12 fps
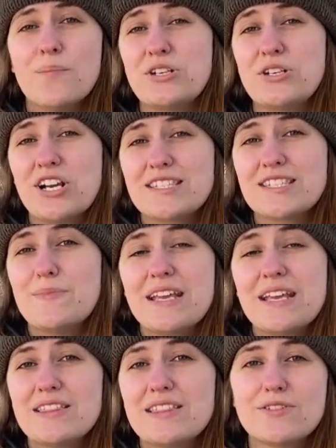but just
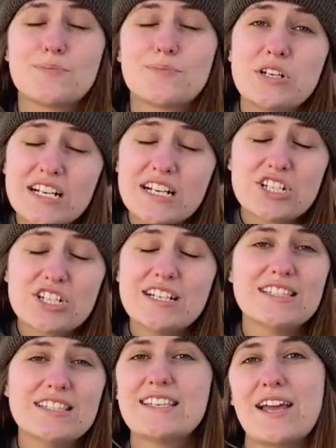making those
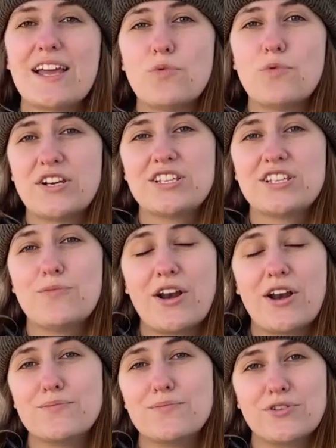predictions and watching the
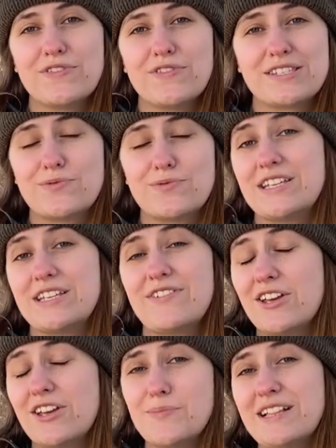water move is a really
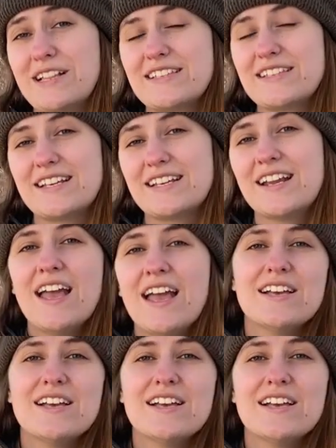valuable lesson.